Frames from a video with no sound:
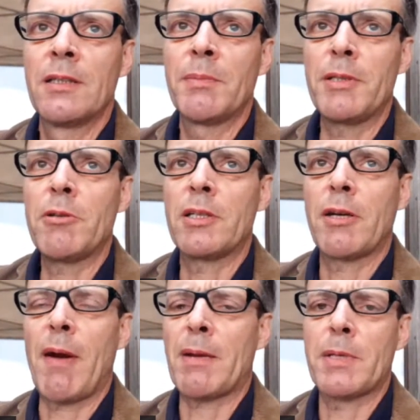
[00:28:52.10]
But you can
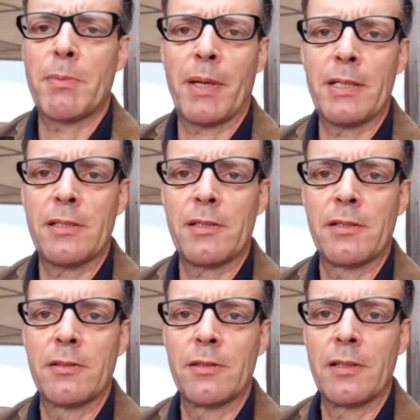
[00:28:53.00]
direct me to places.
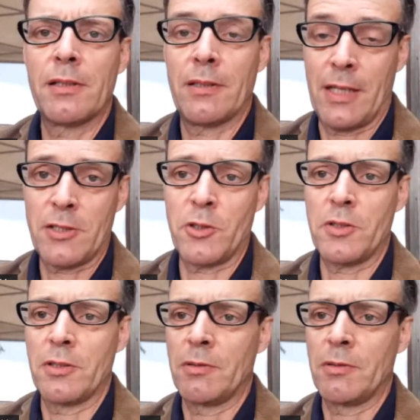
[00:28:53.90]
That's good.